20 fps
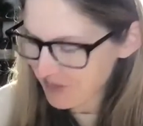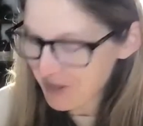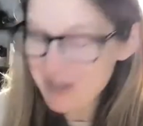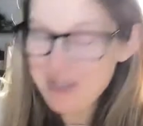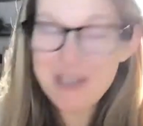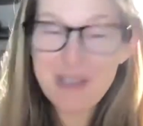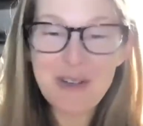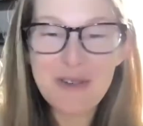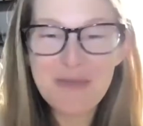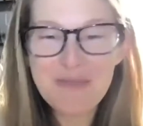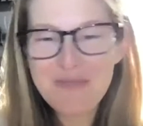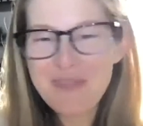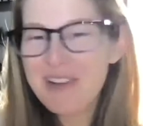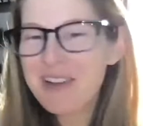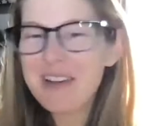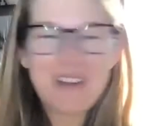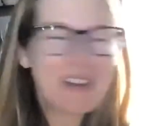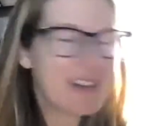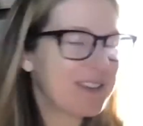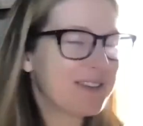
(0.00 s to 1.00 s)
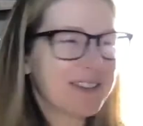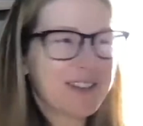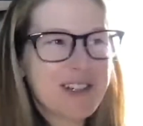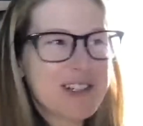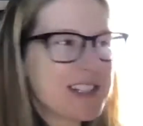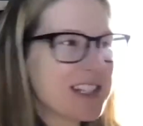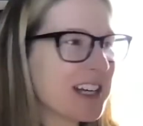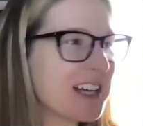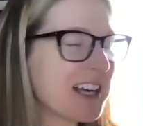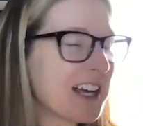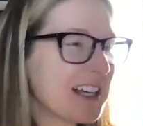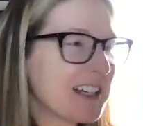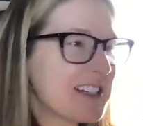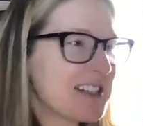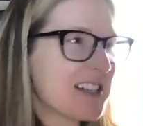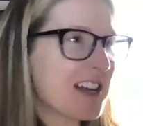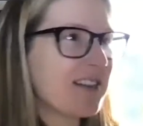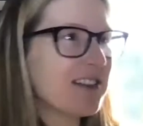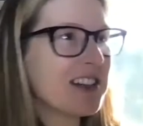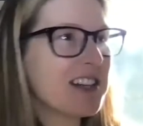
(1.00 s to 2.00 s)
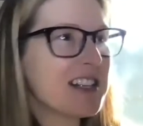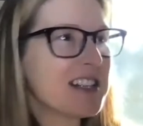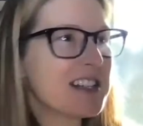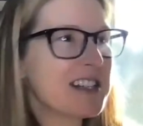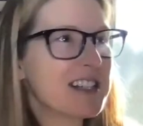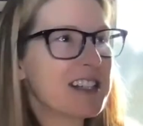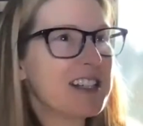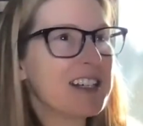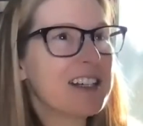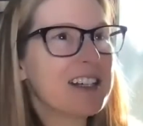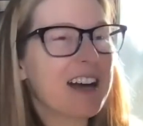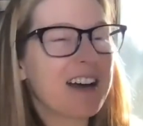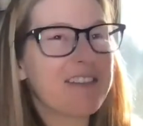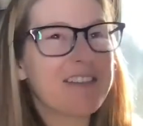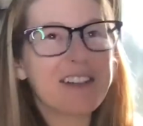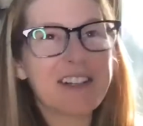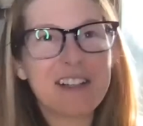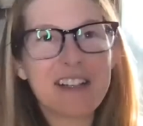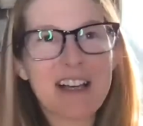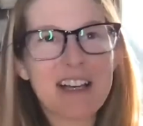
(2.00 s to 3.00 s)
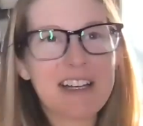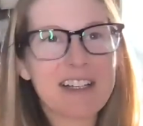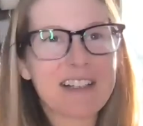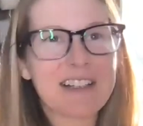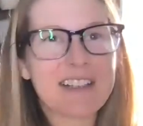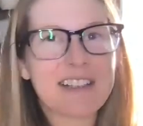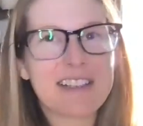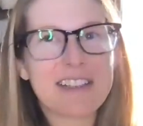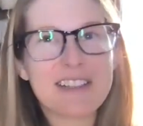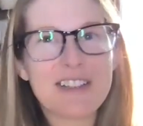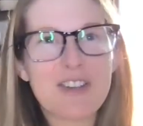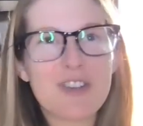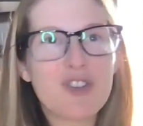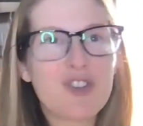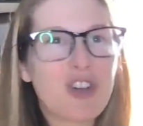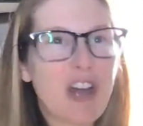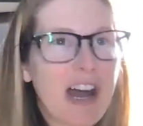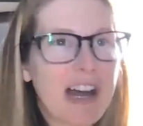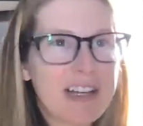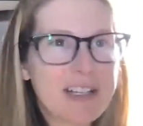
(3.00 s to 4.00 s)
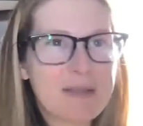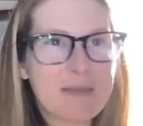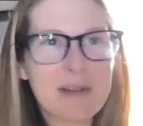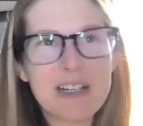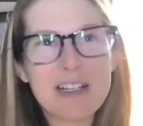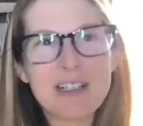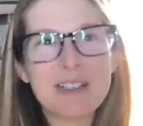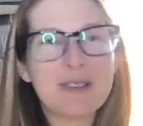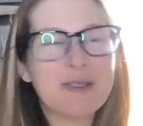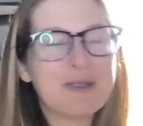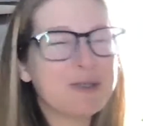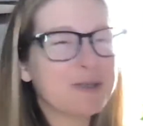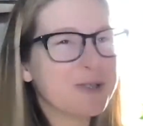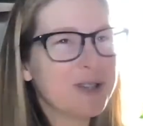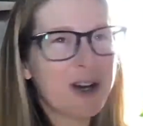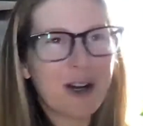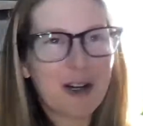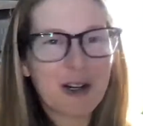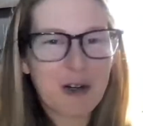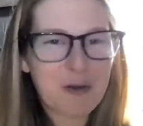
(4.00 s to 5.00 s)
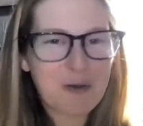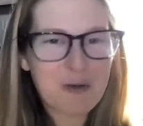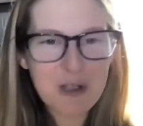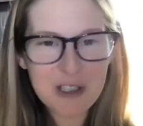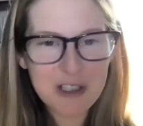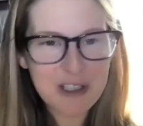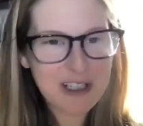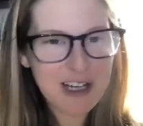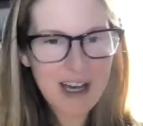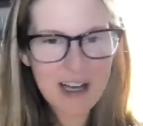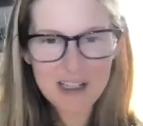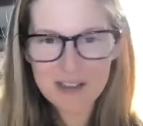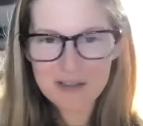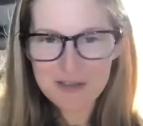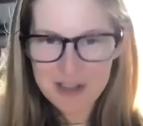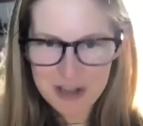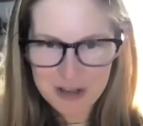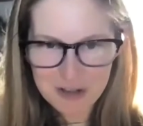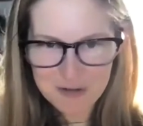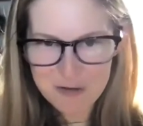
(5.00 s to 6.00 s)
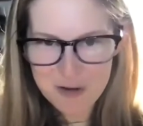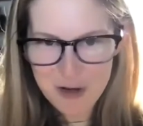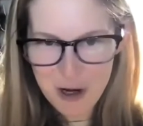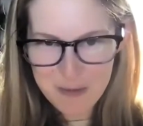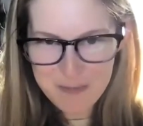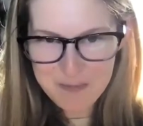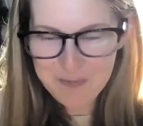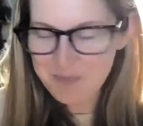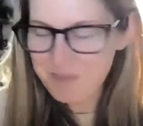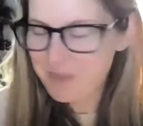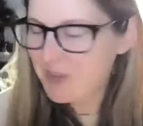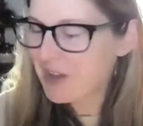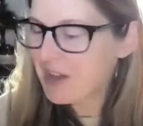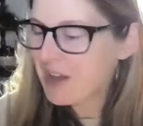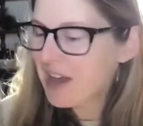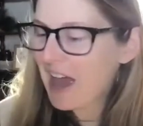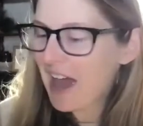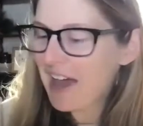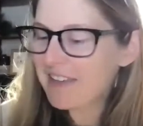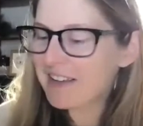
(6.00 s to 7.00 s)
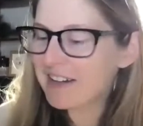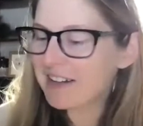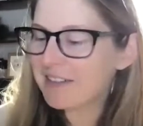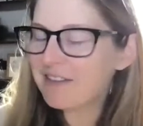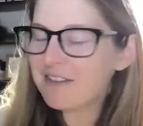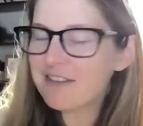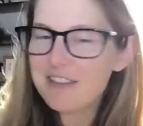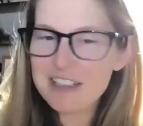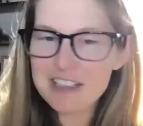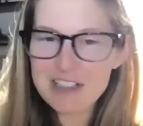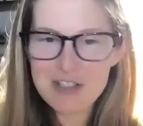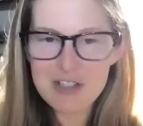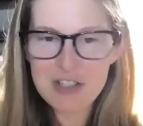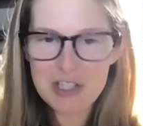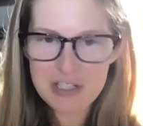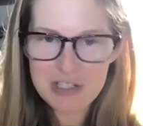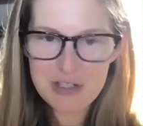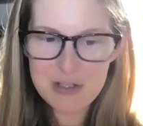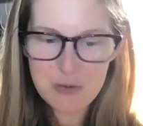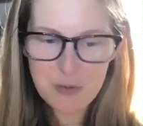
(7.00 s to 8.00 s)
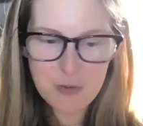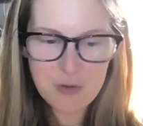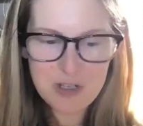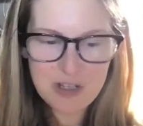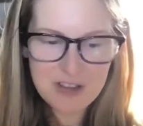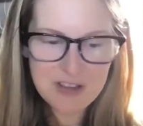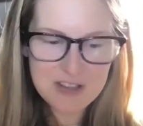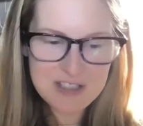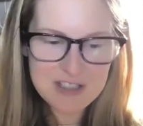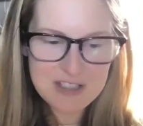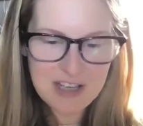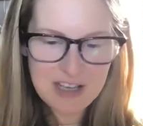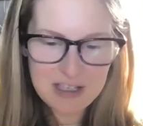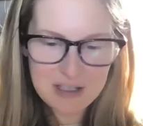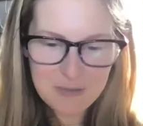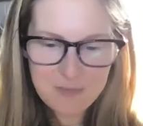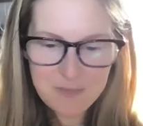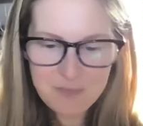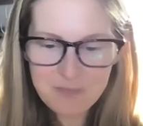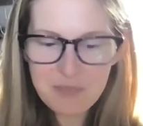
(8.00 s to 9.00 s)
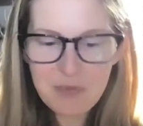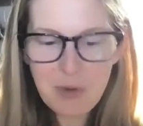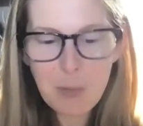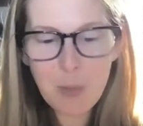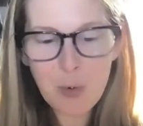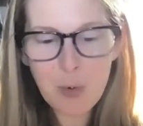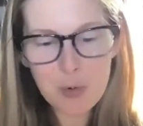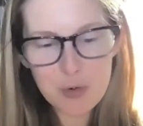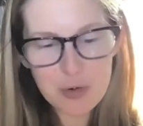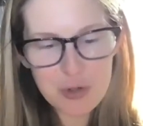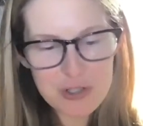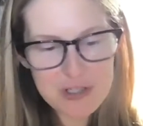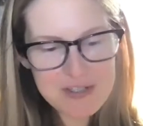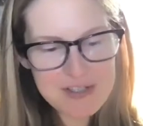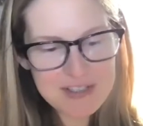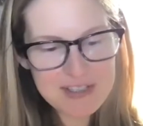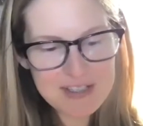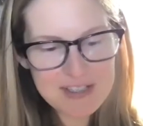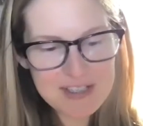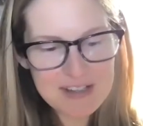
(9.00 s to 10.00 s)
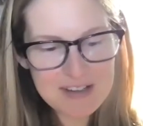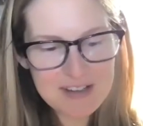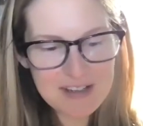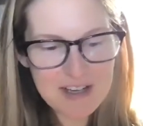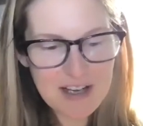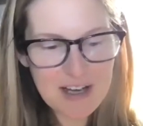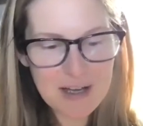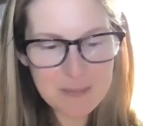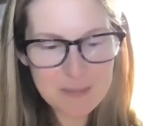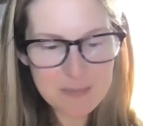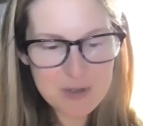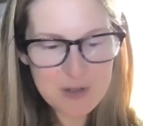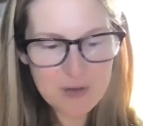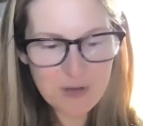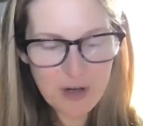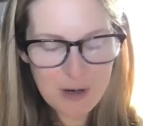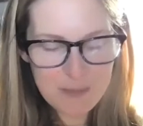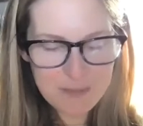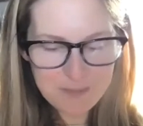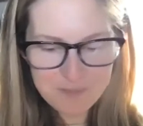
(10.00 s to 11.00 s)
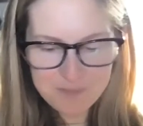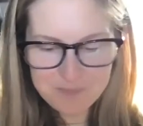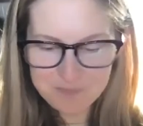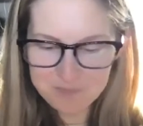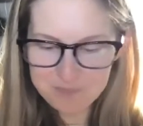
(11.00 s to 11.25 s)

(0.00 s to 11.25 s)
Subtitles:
So the first thing again is definitely a tea. I feel like the jasmine and oolong are really kind of in the front. And then it finishes with this like bolder acidity that comes from